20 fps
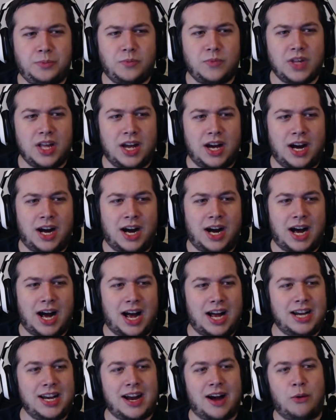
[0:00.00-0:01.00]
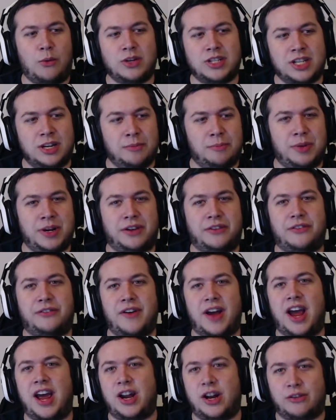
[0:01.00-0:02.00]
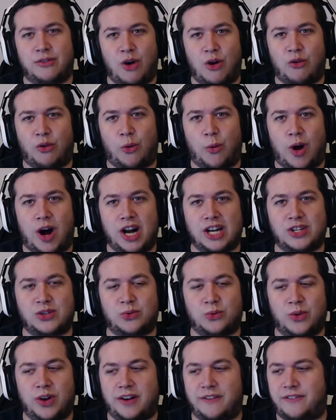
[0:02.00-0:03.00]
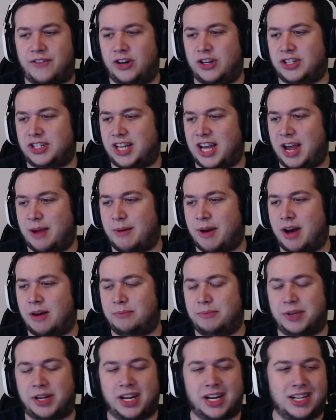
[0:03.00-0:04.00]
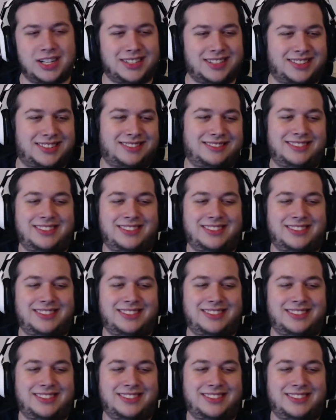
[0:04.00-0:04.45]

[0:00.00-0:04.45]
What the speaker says: I wasn't a big fan of Overwatch when it first came out because,